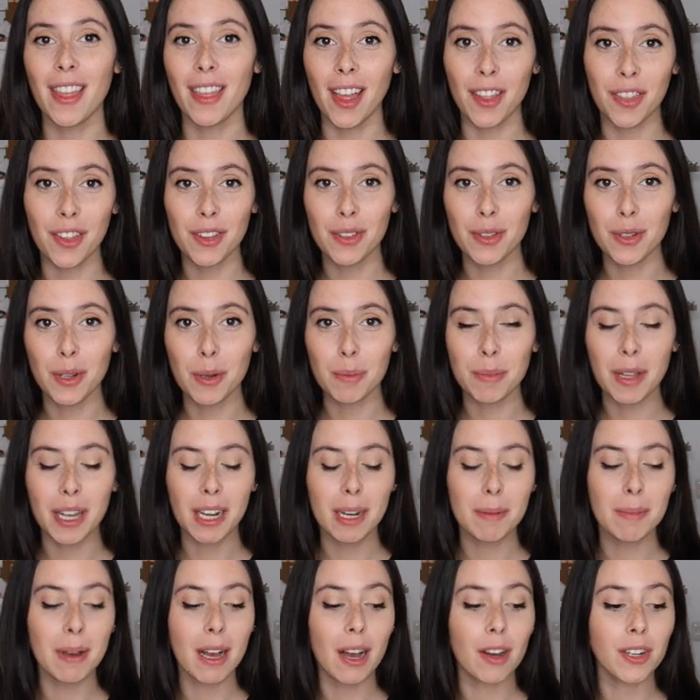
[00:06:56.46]
nothing to
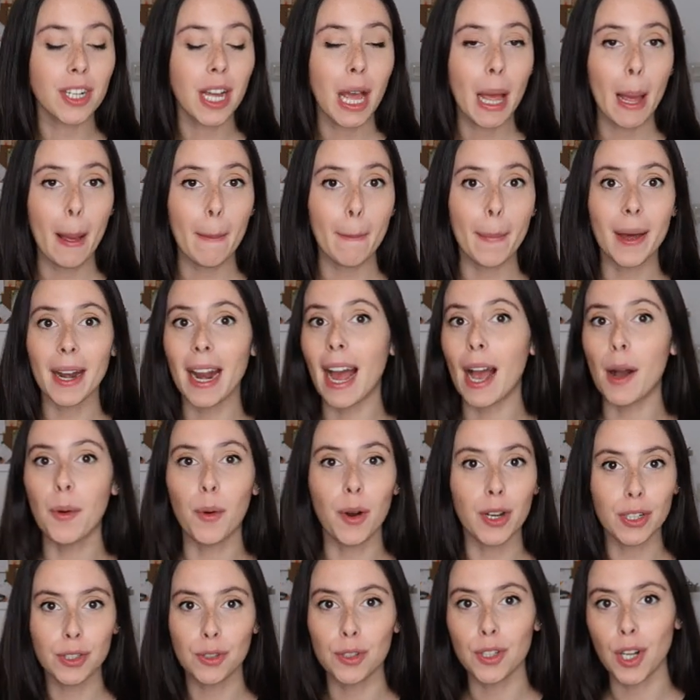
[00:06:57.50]
complain about, but I
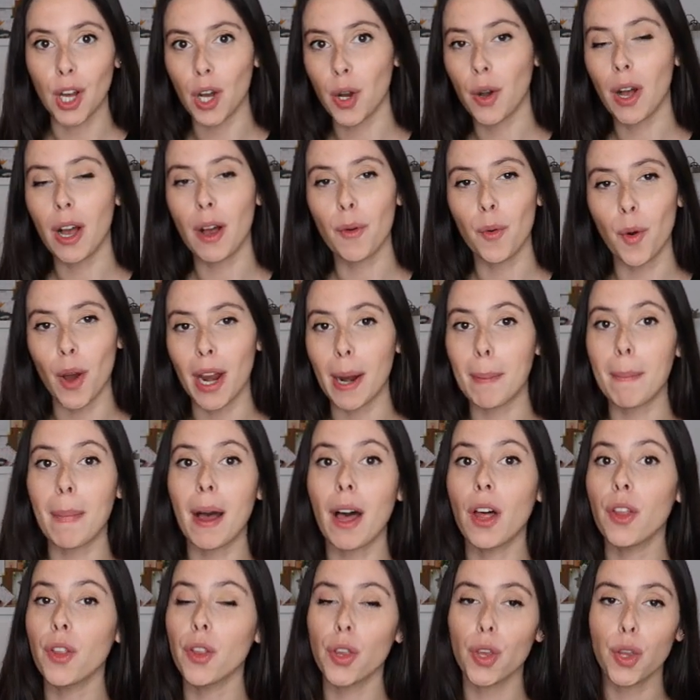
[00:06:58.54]
want to know, what
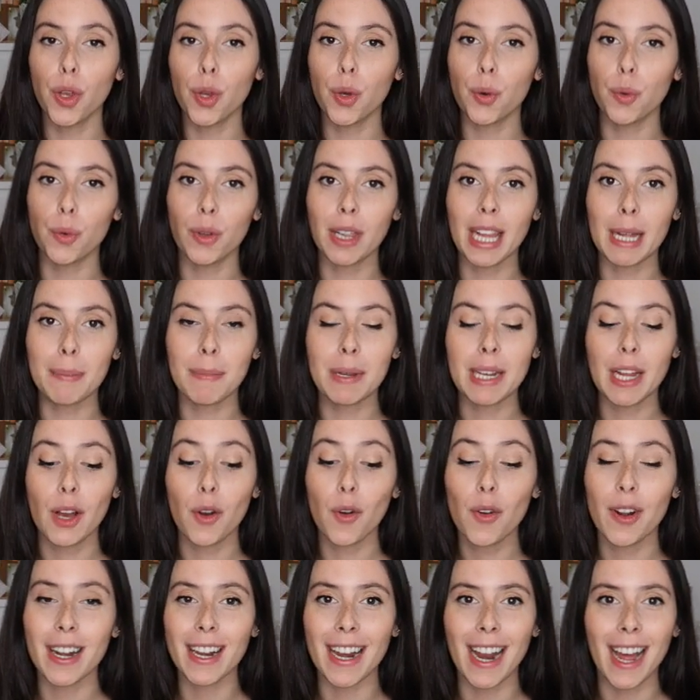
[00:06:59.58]
about you? Let
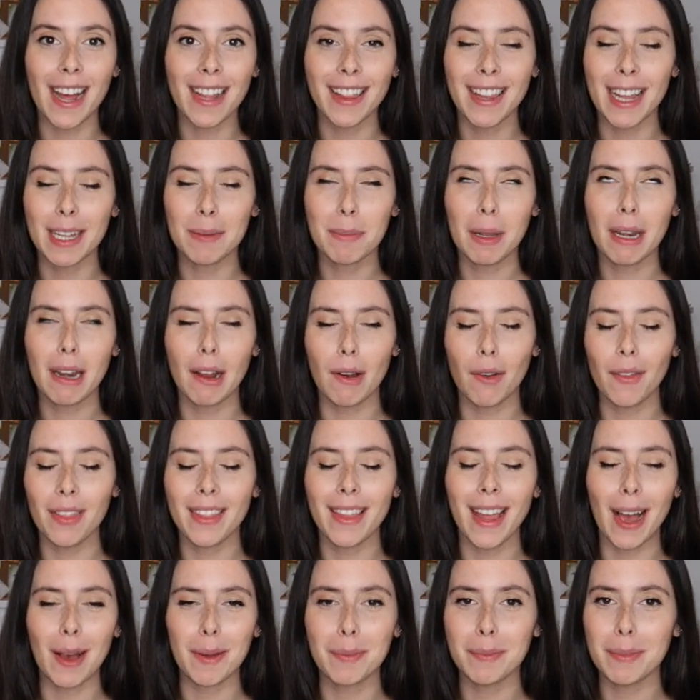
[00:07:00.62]
me know
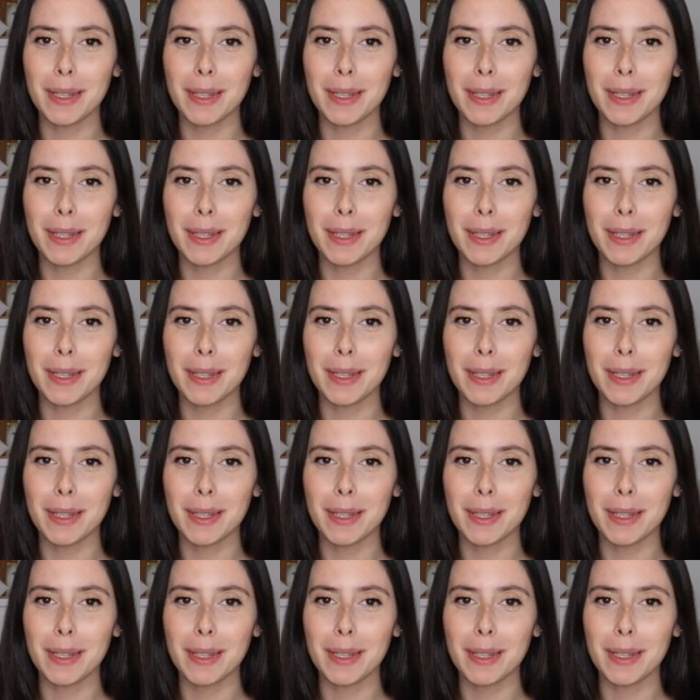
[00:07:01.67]
down